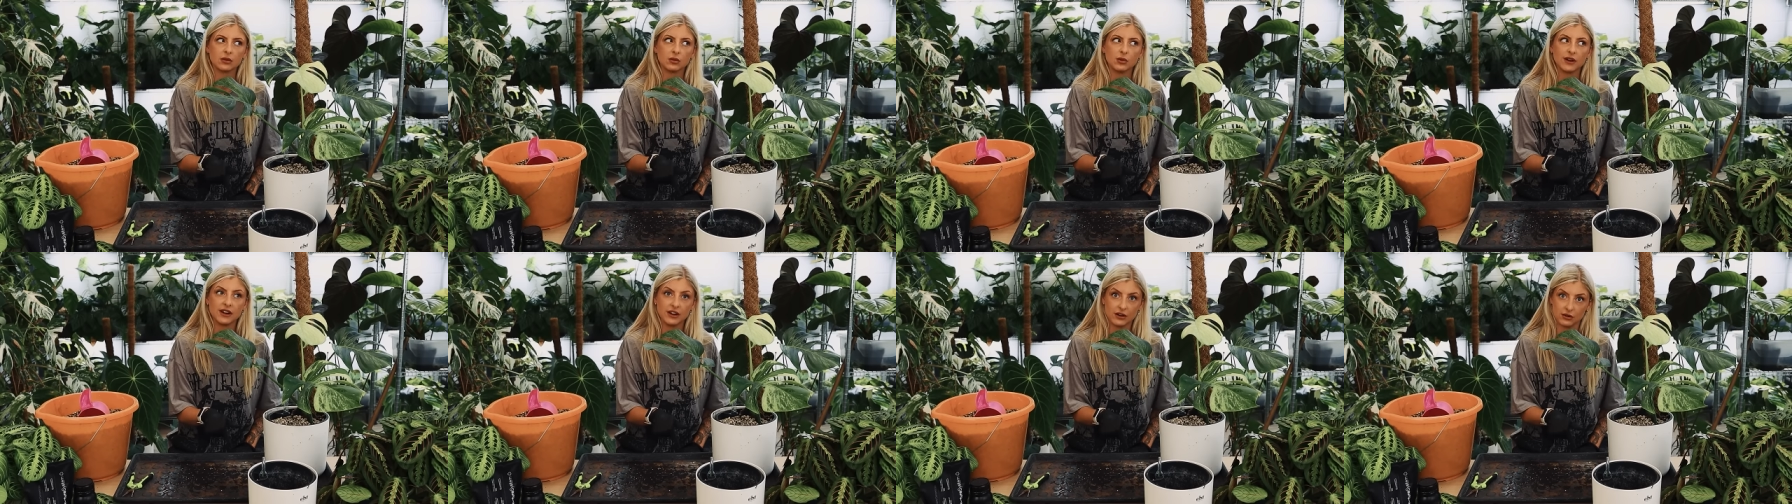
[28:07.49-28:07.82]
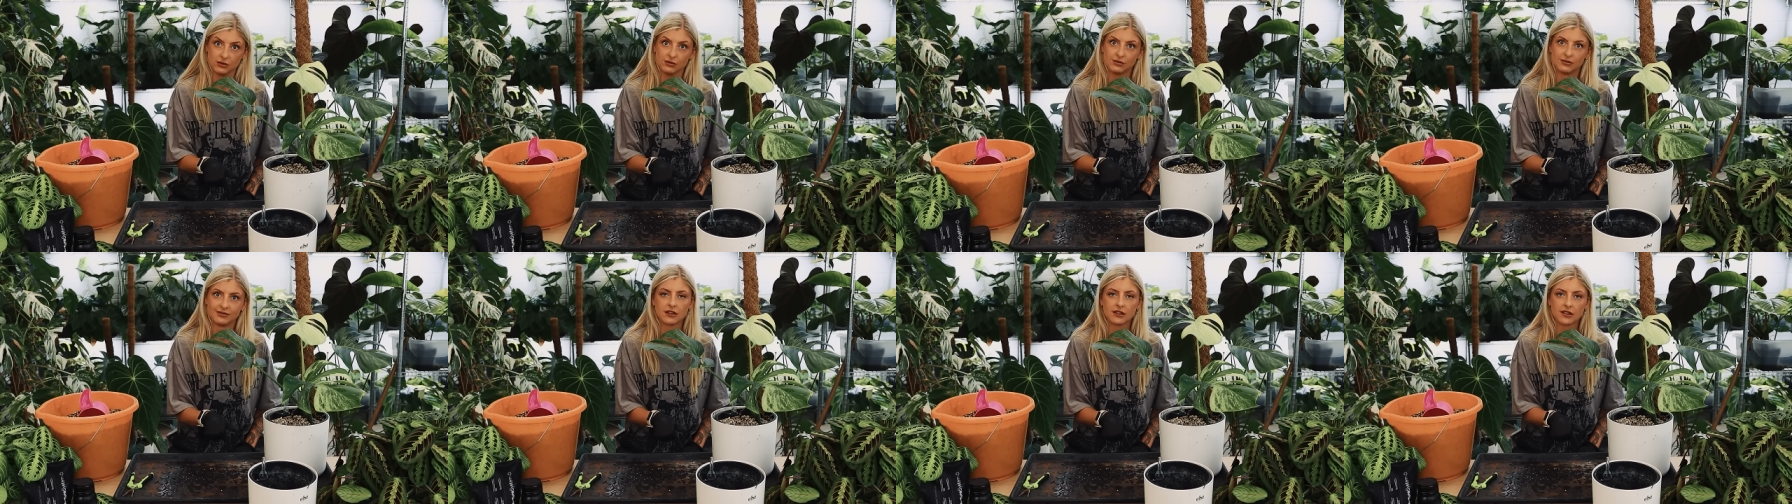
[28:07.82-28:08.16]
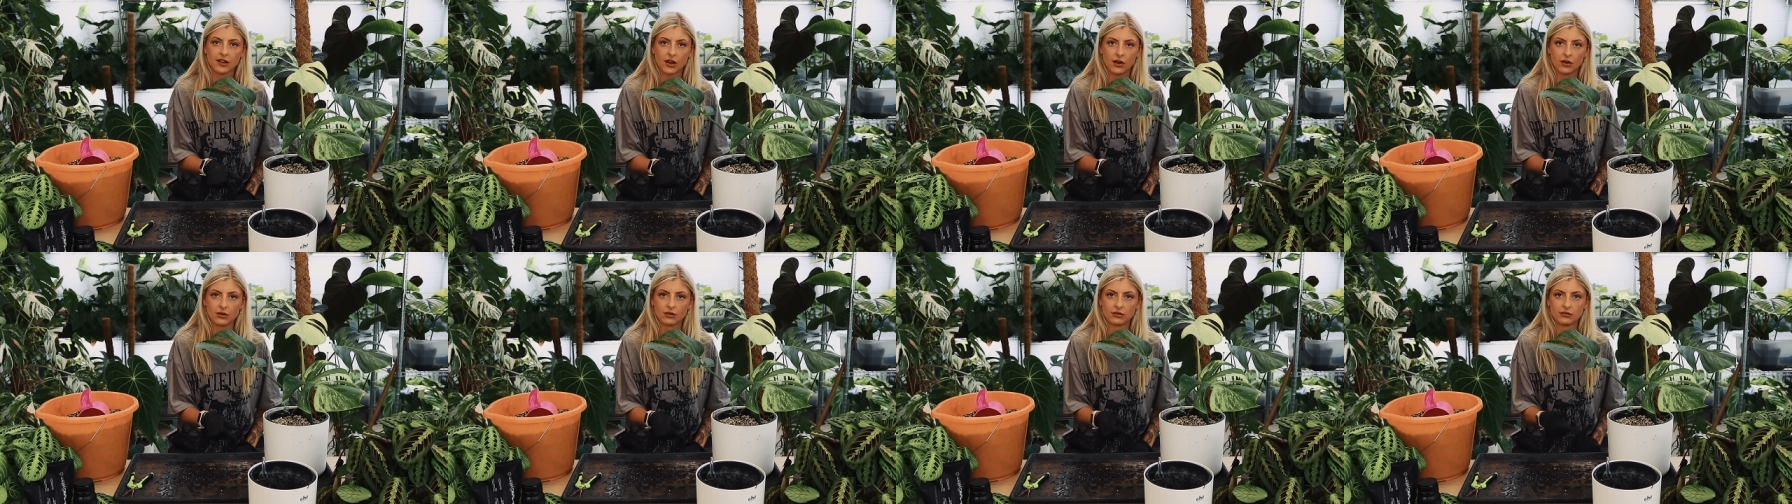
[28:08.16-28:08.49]
We do.
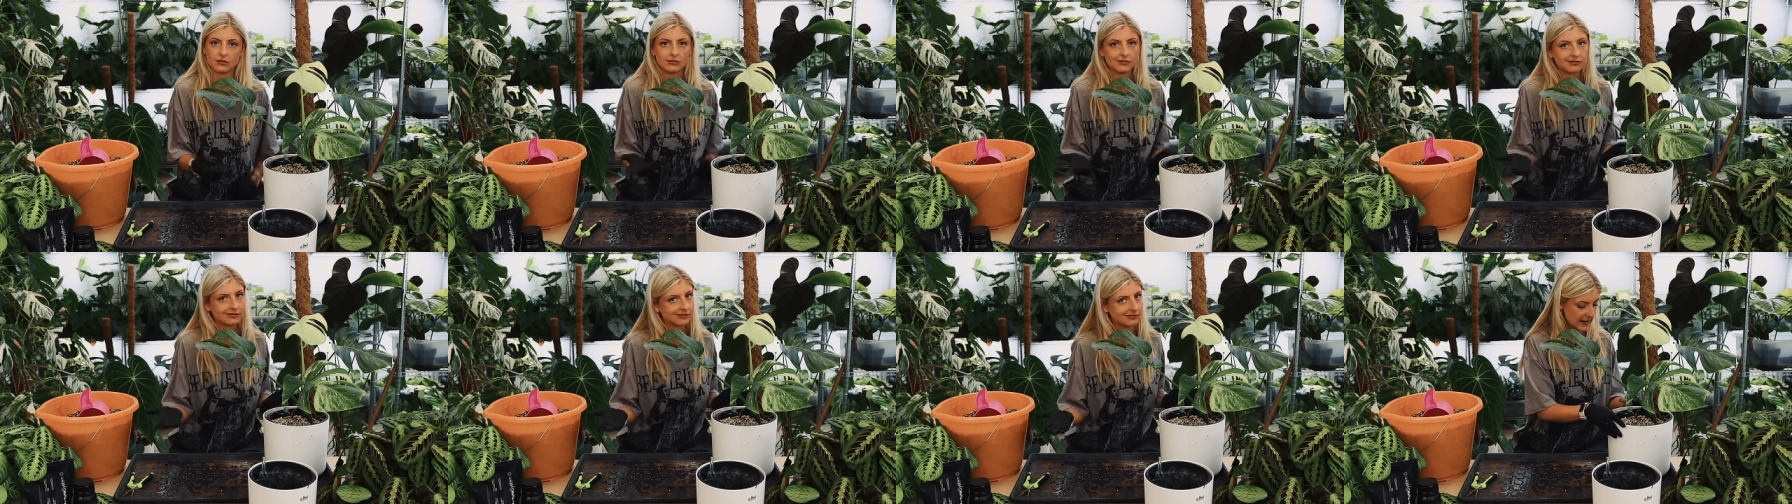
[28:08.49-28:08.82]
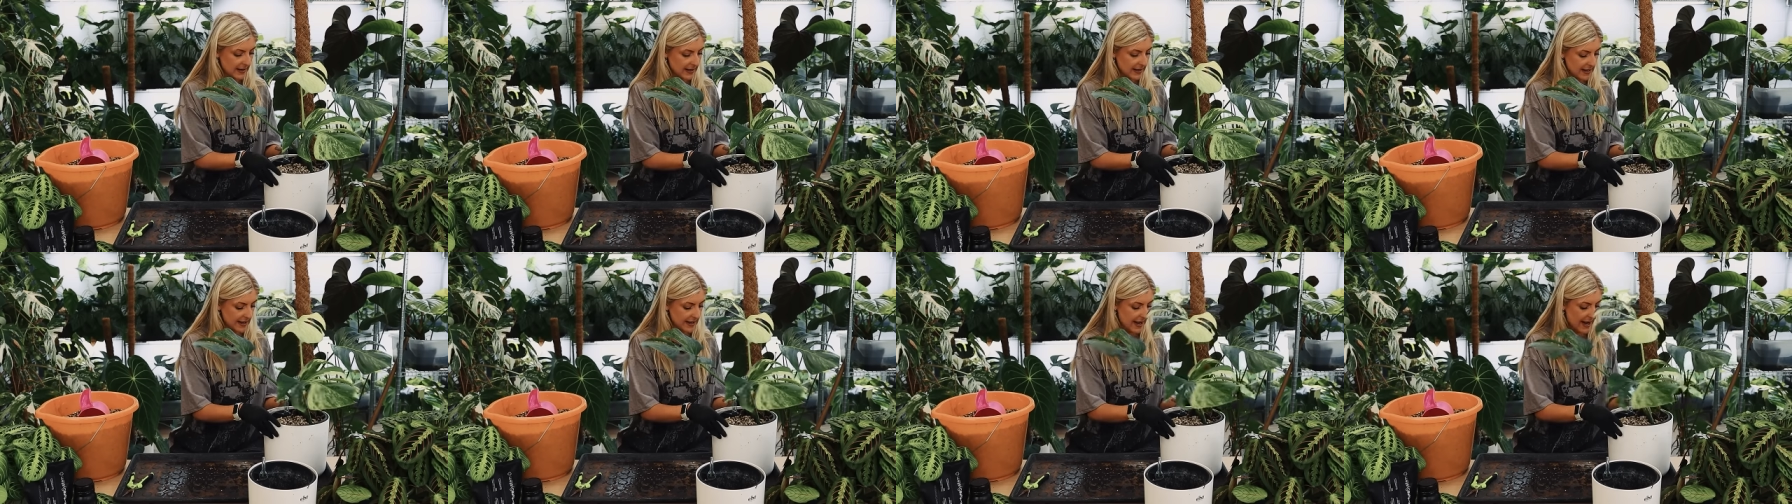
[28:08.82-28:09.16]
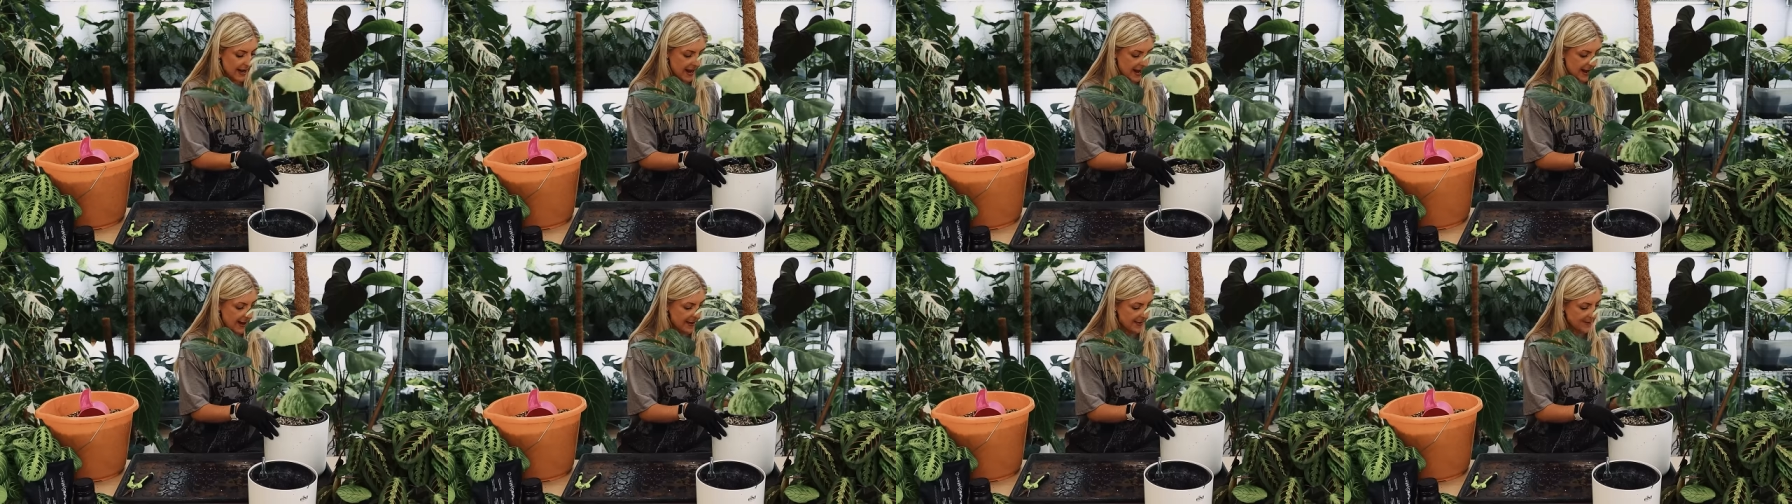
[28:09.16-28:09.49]
So
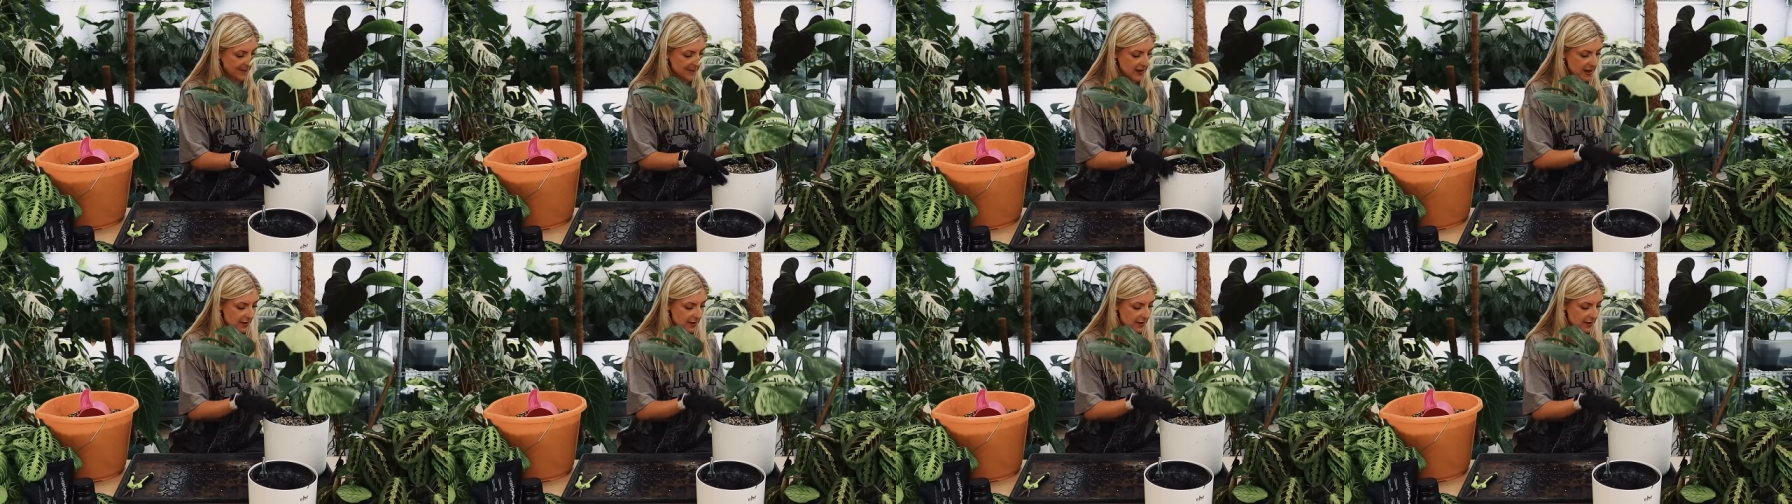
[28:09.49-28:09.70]
yeah,